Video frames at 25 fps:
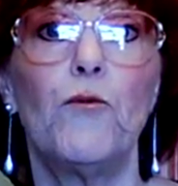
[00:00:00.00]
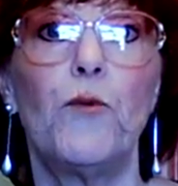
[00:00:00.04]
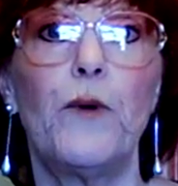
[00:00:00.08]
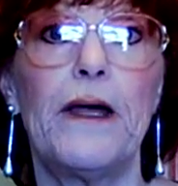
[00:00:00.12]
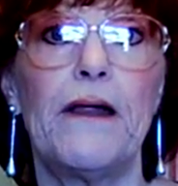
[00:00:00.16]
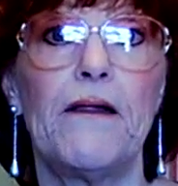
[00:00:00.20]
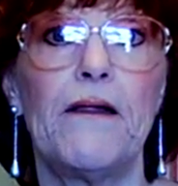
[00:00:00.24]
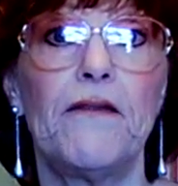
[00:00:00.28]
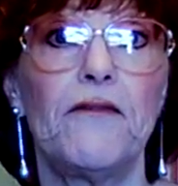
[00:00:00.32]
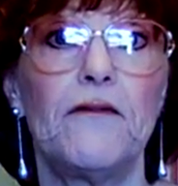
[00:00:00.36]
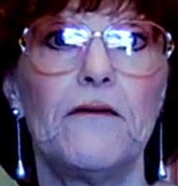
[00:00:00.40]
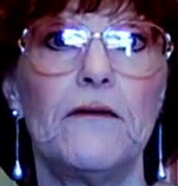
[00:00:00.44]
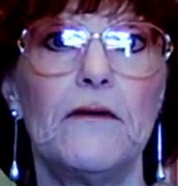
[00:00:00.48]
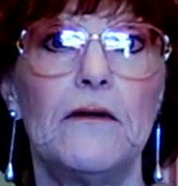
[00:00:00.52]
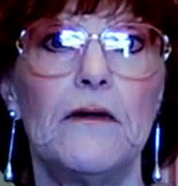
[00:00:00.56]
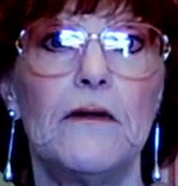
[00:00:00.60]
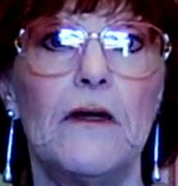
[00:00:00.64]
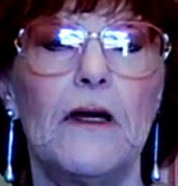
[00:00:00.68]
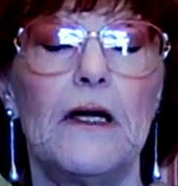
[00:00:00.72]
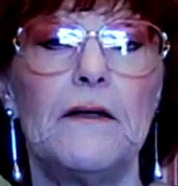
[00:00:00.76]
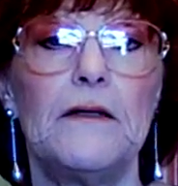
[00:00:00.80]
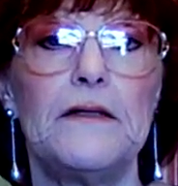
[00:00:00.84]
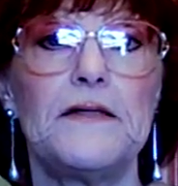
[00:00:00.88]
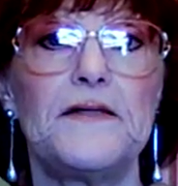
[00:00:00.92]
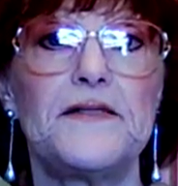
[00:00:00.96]
with
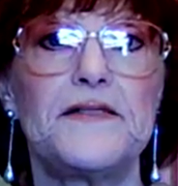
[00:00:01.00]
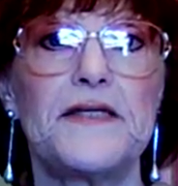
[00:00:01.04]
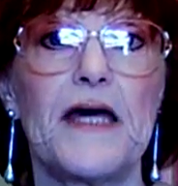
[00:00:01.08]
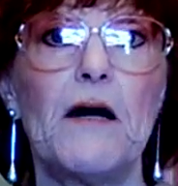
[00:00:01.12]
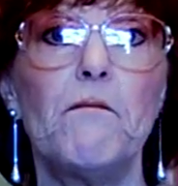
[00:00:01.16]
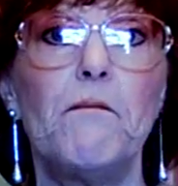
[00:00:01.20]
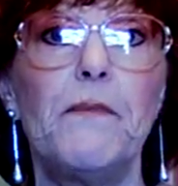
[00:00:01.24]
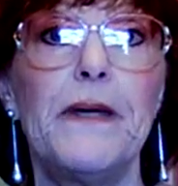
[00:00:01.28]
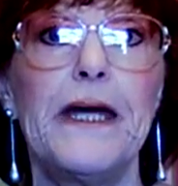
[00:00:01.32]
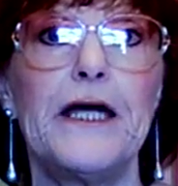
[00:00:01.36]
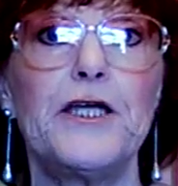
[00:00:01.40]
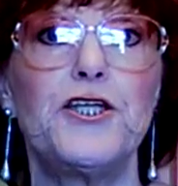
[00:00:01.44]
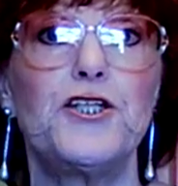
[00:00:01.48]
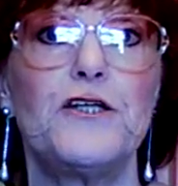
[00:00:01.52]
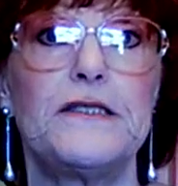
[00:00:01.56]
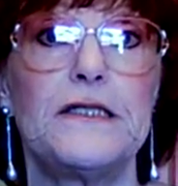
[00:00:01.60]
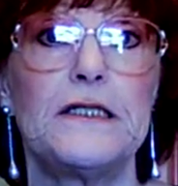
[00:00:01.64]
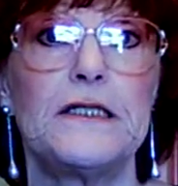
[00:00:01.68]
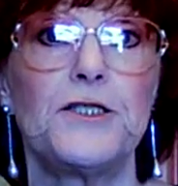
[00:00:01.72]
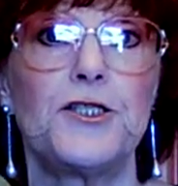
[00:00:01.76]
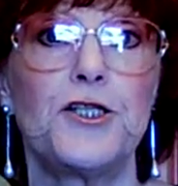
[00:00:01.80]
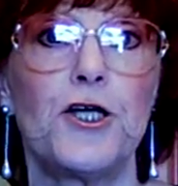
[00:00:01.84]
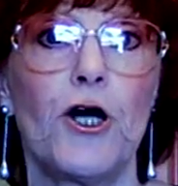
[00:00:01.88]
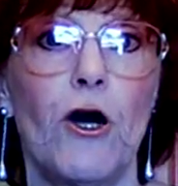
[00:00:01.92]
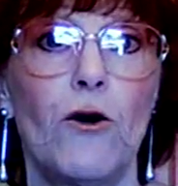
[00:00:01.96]
some pitches
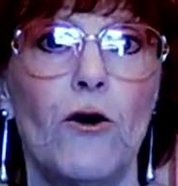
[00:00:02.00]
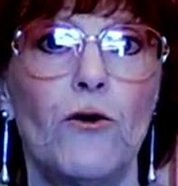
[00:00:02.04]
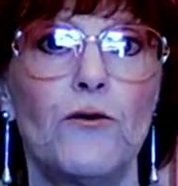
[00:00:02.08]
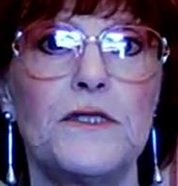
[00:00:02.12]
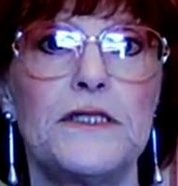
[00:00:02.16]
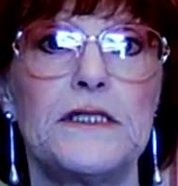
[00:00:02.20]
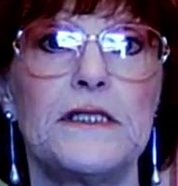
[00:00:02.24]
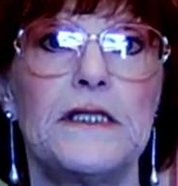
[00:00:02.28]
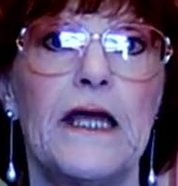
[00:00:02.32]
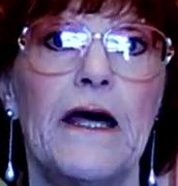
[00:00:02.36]
and tones.